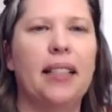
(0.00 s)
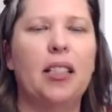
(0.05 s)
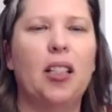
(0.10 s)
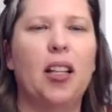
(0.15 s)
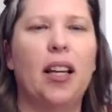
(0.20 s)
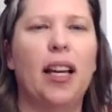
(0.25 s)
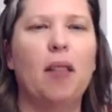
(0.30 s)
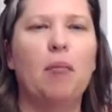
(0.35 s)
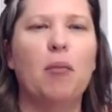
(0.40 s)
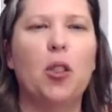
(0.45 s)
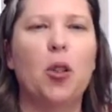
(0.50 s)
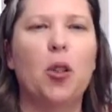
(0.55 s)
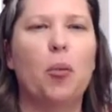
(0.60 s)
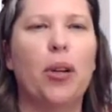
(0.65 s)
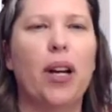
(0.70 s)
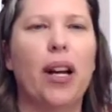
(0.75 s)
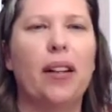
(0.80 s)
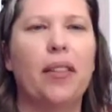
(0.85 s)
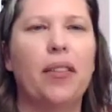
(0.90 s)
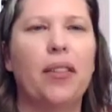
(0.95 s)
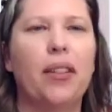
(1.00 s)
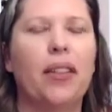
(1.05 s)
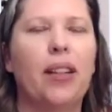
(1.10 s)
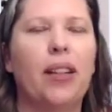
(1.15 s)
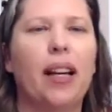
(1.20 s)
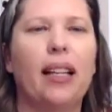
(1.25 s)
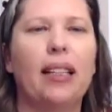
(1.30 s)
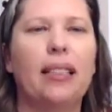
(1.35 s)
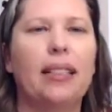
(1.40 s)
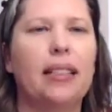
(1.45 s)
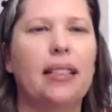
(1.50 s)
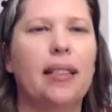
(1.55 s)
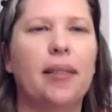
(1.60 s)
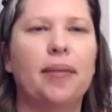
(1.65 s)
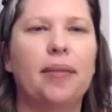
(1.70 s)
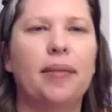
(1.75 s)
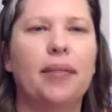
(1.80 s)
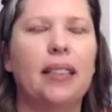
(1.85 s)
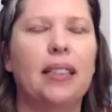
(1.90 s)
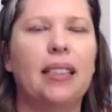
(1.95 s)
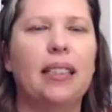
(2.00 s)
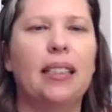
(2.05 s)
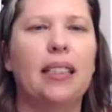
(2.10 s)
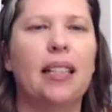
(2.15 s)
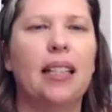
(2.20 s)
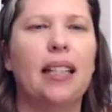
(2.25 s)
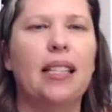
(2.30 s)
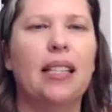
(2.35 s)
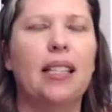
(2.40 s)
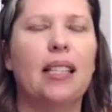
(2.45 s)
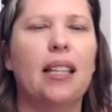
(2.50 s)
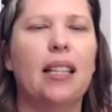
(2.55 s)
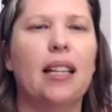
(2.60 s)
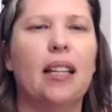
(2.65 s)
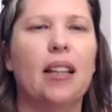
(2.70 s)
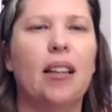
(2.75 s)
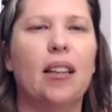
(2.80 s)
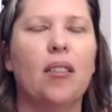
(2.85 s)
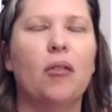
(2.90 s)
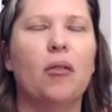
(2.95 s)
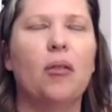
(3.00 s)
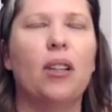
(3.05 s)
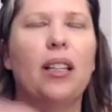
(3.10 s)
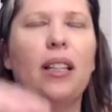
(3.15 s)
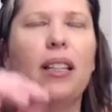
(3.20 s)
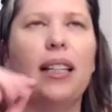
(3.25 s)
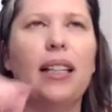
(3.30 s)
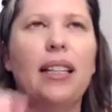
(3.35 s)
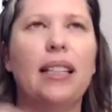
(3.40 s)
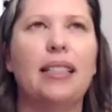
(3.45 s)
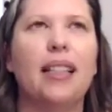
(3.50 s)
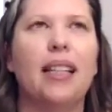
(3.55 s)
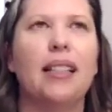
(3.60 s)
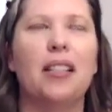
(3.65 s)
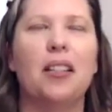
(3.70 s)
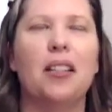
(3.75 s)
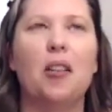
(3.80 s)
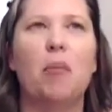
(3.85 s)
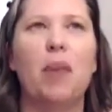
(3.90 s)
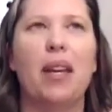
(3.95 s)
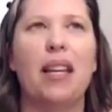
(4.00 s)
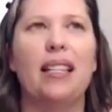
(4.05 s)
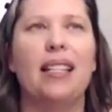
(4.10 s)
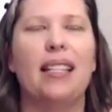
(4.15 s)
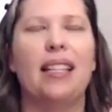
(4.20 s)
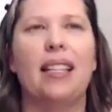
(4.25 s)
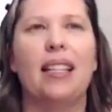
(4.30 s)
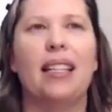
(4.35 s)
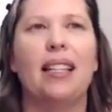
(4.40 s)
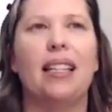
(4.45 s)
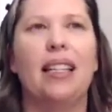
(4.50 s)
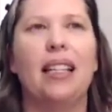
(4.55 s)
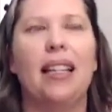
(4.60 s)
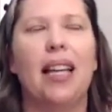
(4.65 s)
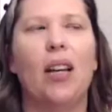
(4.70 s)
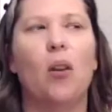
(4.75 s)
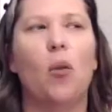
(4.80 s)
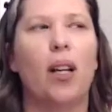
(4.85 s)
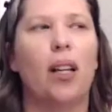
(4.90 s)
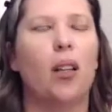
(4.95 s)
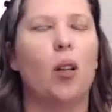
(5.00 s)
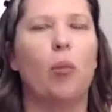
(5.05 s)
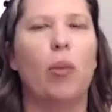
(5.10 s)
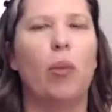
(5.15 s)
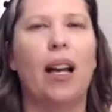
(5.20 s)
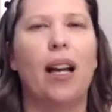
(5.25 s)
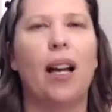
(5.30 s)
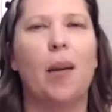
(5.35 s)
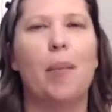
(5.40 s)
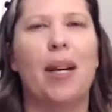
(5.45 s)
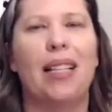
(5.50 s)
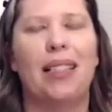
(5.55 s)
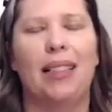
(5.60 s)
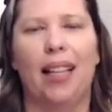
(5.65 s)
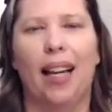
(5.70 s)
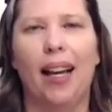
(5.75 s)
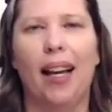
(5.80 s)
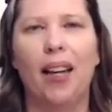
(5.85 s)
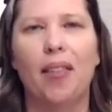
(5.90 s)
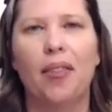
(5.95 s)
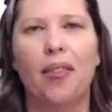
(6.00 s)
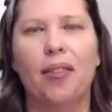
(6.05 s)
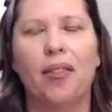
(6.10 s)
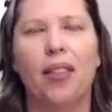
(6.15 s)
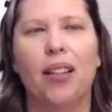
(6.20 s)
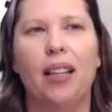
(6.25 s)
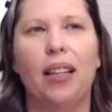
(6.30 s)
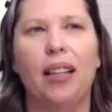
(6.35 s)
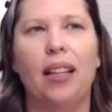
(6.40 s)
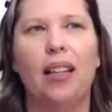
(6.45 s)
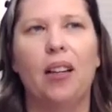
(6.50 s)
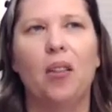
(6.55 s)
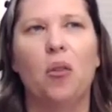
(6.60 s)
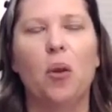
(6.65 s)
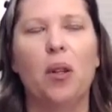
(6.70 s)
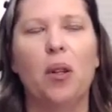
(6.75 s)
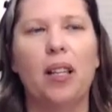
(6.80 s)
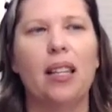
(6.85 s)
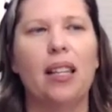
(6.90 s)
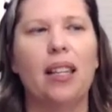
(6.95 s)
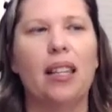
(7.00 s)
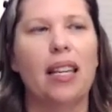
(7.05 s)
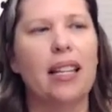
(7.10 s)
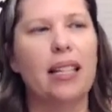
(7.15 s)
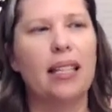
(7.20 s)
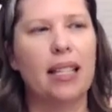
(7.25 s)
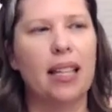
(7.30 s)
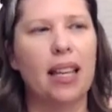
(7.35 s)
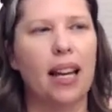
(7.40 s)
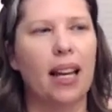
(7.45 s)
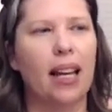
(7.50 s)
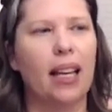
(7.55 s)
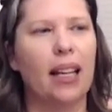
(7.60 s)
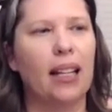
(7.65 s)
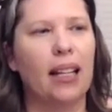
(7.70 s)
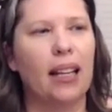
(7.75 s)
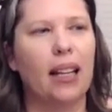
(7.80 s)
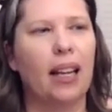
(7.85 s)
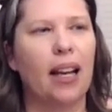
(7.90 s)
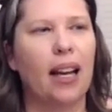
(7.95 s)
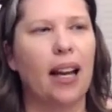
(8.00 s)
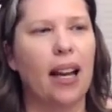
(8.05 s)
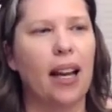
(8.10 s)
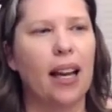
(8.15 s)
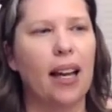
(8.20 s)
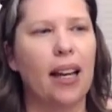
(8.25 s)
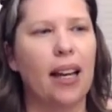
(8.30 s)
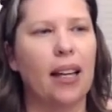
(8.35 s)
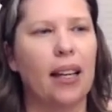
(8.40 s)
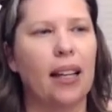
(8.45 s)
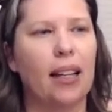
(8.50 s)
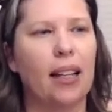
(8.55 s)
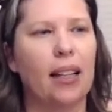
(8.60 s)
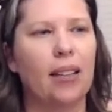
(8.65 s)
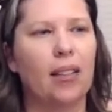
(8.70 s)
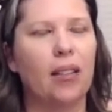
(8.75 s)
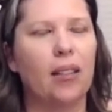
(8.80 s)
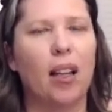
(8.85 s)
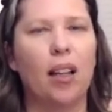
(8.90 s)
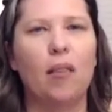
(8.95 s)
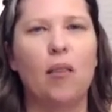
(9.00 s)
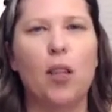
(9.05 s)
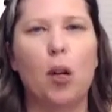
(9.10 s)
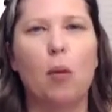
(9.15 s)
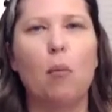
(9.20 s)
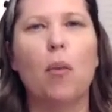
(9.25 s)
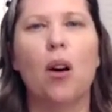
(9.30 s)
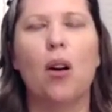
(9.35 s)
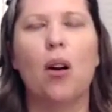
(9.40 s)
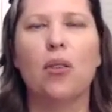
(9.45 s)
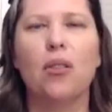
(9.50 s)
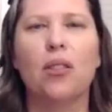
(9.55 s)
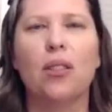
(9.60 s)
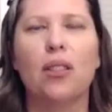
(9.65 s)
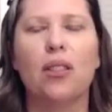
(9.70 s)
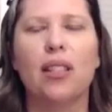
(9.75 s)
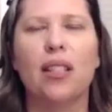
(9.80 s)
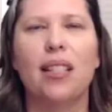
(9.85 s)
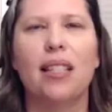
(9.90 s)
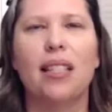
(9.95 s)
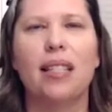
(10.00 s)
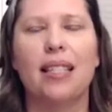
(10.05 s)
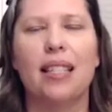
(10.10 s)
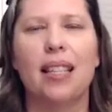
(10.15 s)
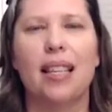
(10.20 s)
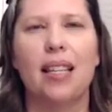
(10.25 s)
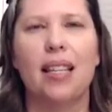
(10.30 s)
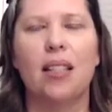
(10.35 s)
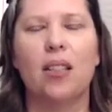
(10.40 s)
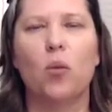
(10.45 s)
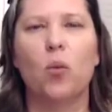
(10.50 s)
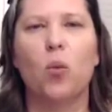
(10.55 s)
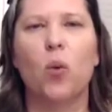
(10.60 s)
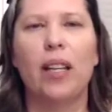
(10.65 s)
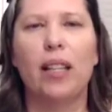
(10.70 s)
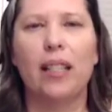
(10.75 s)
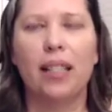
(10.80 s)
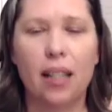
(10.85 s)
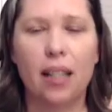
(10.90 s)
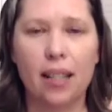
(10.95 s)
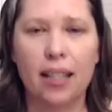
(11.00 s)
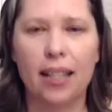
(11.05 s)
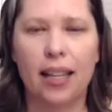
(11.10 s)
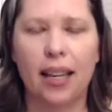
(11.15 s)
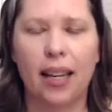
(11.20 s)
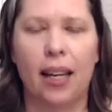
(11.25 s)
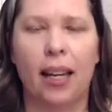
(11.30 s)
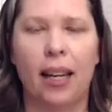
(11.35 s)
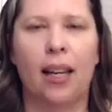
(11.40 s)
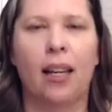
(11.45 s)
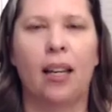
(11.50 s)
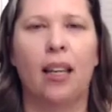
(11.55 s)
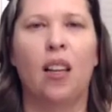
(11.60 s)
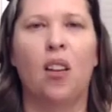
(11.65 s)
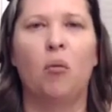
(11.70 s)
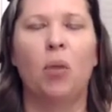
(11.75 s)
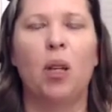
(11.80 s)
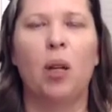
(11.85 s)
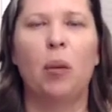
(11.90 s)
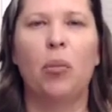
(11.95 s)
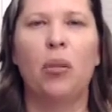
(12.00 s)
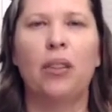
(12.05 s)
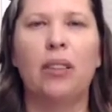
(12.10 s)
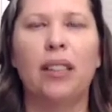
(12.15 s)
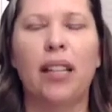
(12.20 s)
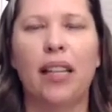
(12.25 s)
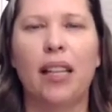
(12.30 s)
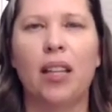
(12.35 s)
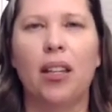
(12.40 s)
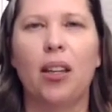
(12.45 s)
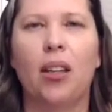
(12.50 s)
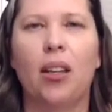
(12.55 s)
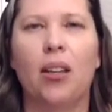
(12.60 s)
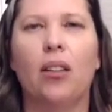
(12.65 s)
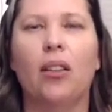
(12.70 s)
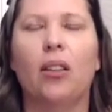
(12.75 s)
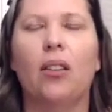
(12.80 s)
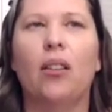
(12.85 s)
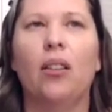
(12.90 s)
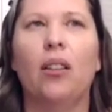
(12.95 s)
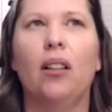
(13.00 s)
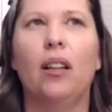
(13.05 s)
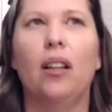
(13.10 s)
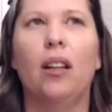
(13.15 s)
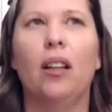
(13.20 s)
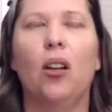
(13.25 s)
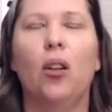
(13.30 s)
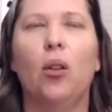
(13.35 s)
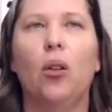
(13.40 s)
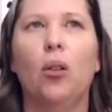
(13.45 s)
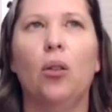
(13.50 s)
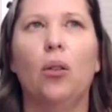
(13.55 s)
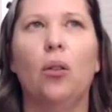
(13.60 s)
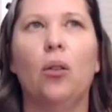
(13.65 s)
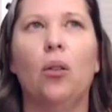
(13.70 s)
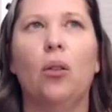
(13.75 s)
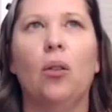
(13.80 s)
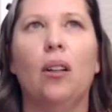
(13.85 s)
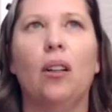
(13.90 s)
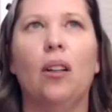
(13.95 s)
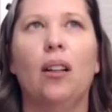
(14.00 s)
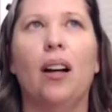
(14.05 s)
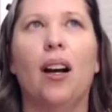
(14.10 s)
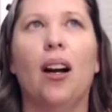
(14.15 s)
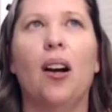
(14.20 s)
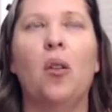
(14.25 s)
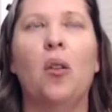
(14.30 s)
I'm so proud of you guys. It's really such an amazing, like when I look back on my life, one of the things that I love the most is witnessing people like you who are